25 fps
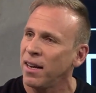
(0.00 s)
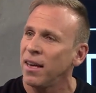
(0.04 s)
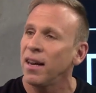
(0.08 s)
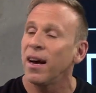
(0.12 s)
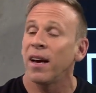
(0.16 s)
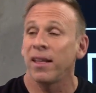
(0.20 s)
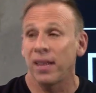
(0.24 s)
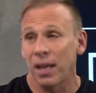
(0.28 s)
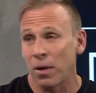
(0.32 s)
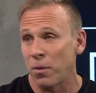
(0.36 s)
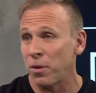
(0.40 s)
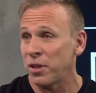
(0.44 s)

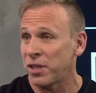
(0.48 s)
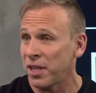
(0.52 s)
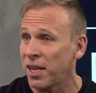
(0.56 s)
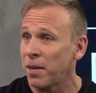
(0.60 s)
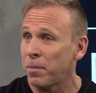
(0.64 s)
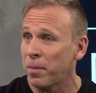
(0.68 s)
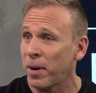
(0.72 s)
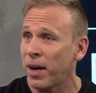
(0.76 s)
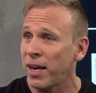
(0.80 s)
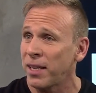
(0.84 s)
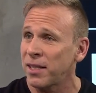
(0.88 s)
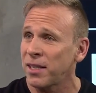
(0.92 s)
And that was
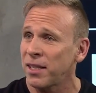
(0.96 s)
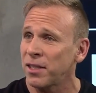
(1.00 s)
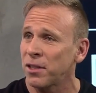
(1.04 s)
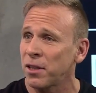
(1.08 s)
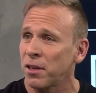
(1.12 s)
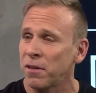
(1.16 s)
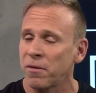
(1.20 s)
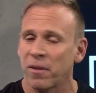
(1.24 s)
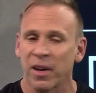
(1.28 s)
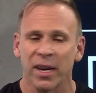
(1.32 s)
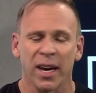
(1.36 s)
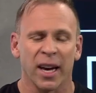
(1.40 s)
it, basically, sort
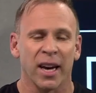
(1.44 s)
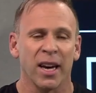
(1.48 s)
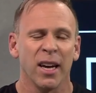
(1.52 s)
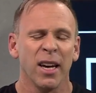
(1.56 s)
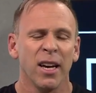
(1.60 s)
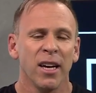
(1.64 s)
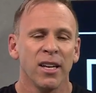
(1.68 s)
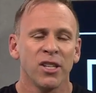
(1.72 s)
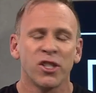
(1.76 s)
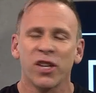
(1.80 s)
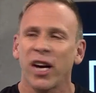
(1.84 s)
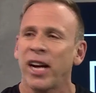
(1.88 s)
of, okay,
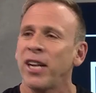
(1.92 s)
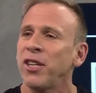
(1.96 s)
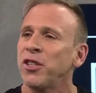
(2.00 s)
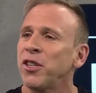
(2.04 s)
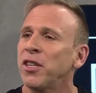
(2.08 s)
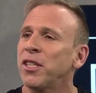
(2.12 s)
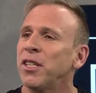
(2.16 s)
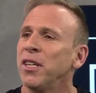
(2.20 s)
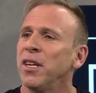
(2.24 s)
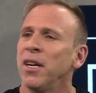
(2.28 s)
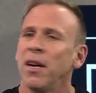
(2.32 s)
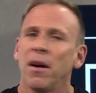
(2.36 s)
change
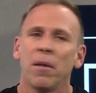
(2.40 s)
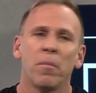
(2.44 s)
it,